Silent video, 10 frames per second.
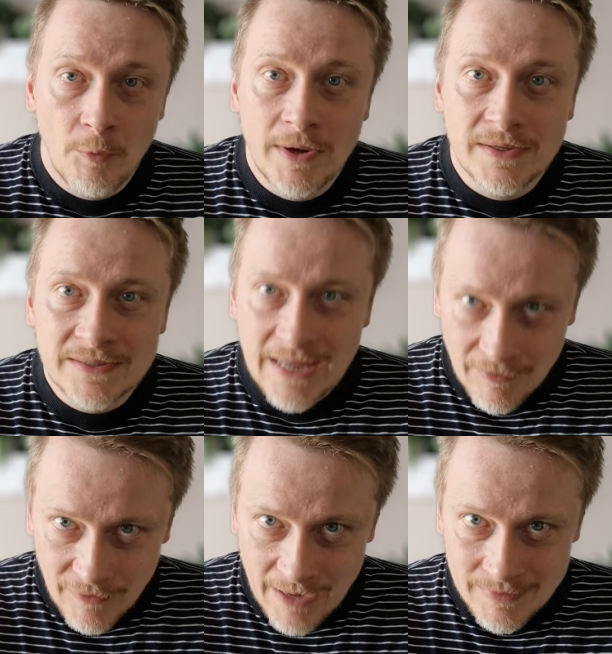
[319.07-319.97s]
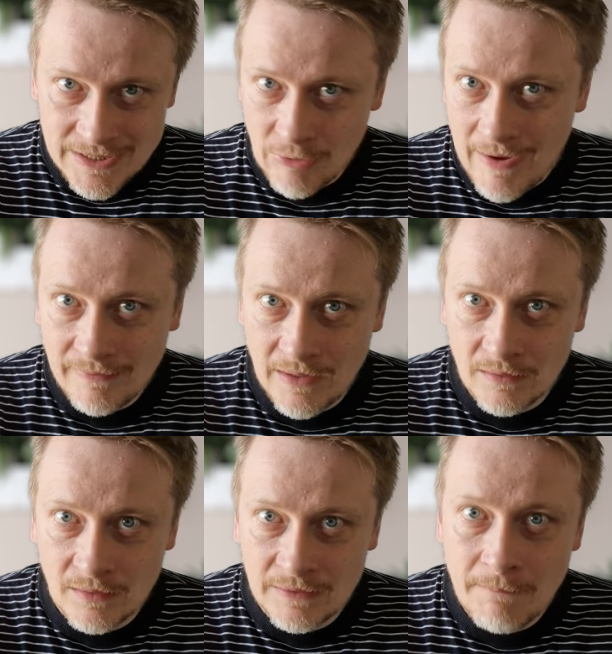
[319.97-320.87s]
When a stack frame is
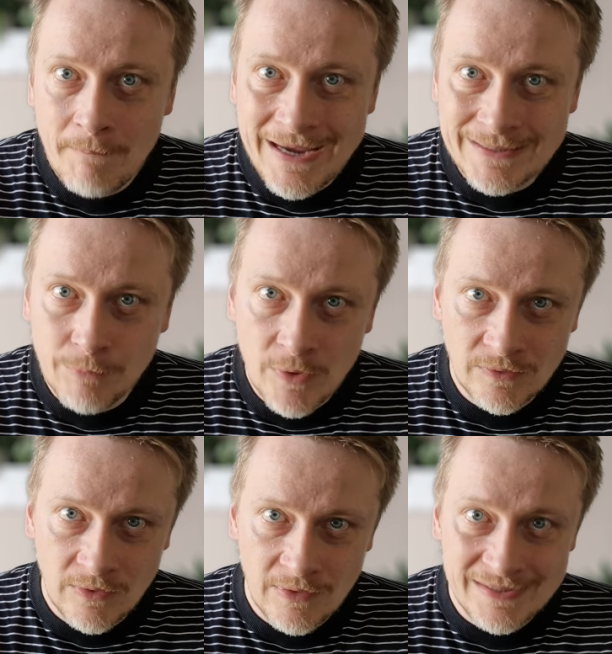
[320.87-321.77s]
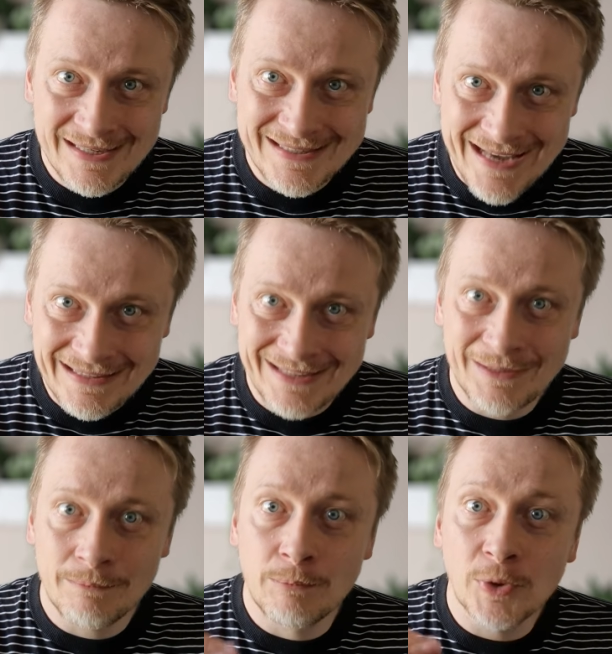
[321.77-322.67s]
created, the base pointer is set at
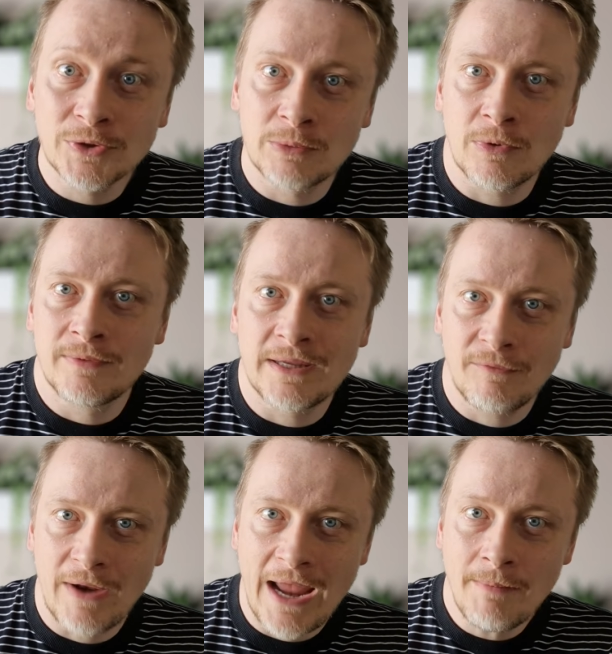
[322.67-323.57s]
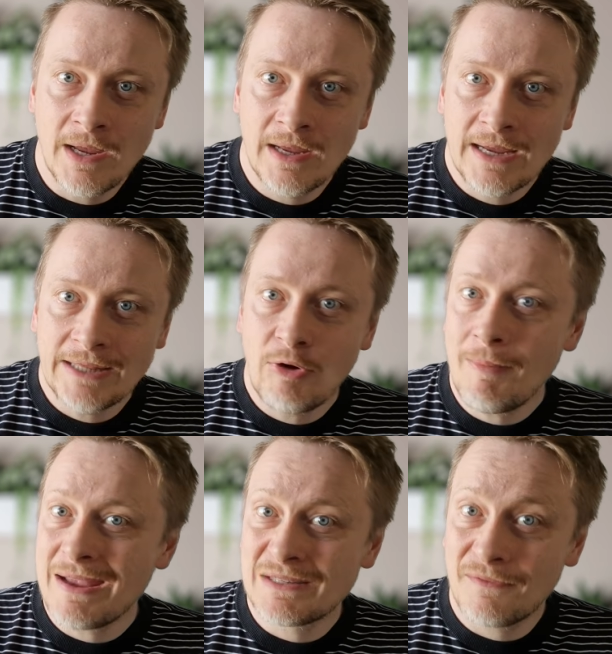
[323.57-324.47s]
the bottom of that frame and
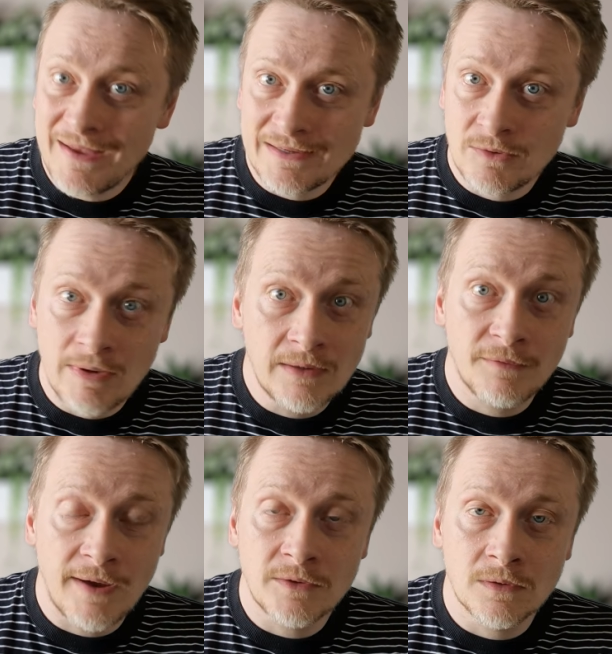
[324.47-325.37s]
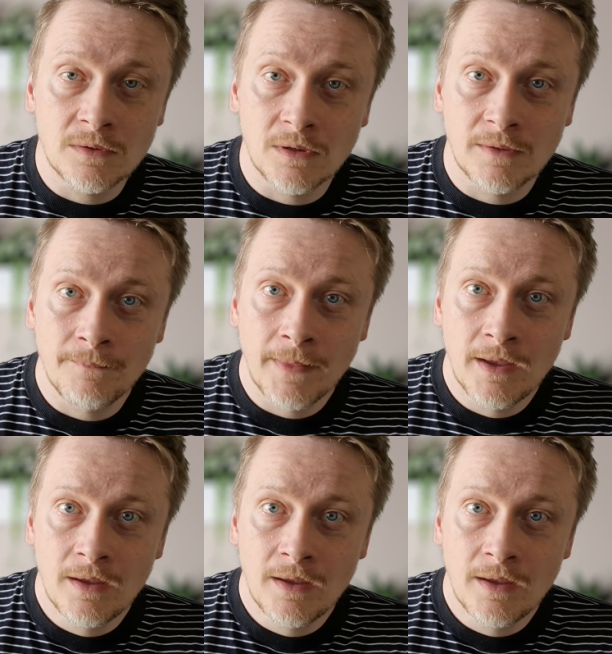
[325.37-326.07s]
remains fixed during the function call.